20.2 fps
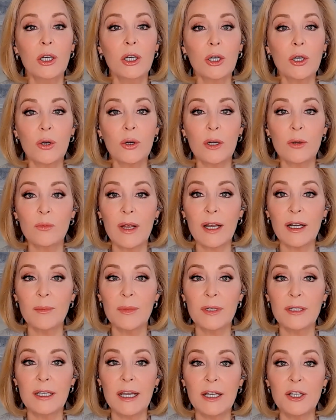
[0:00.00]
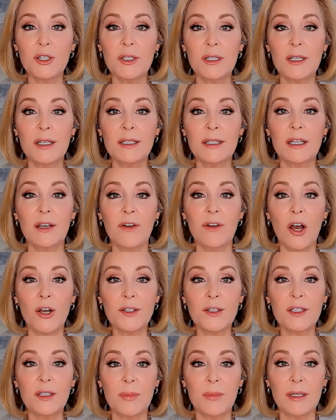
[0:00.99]
Current recommendations have
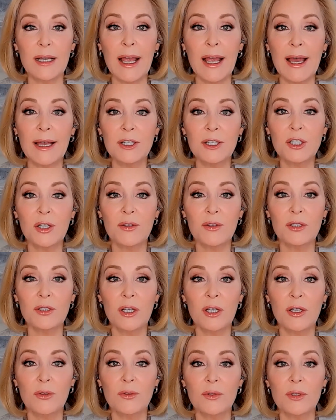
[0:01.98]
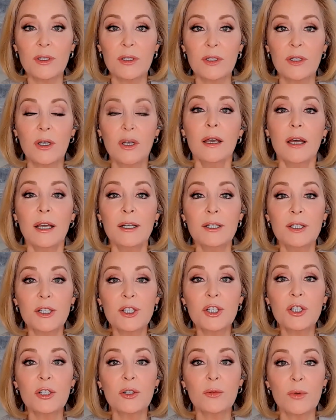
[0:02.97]
also been added to the notes.
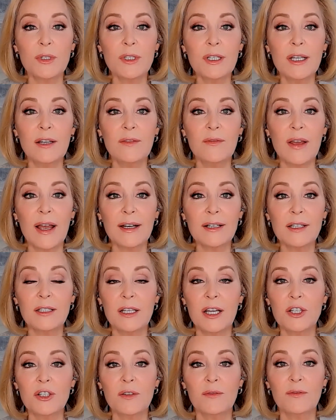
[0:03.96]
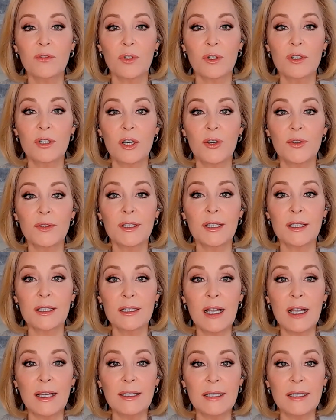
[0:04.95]
Additional routine vaccination for adults is
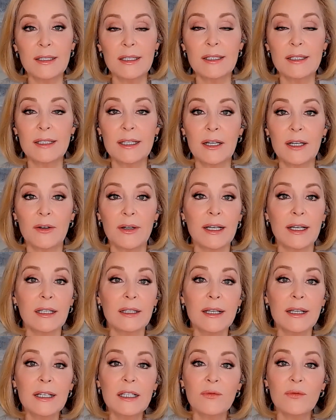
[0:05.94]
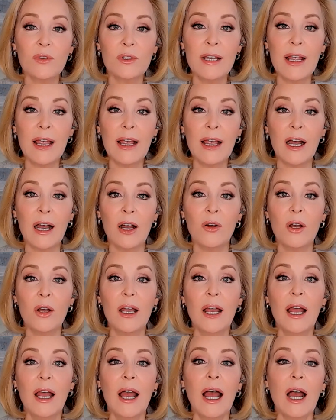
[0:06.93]
not necessary, at least for now.
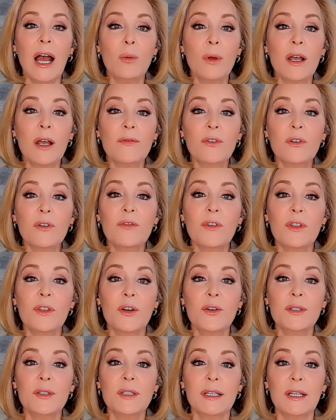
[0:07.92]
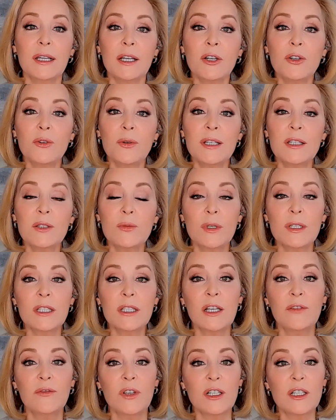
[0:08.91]
However, for those at increased
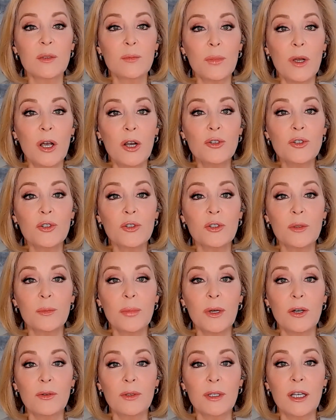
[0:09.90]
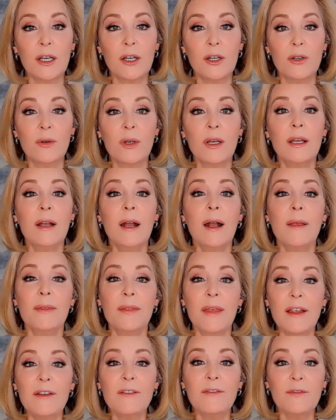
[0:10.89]
risk of exposure to polio,
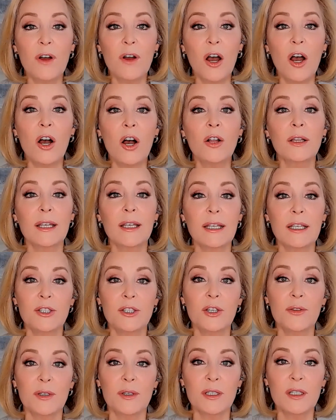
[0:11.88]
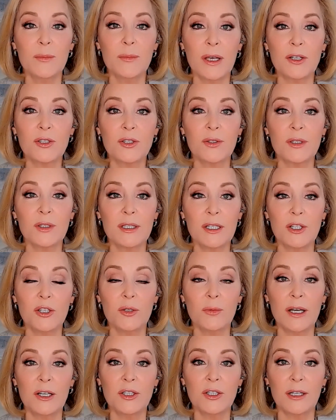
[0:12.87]
they fall into the special
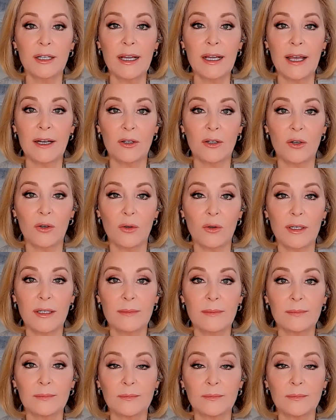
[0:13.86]
situation category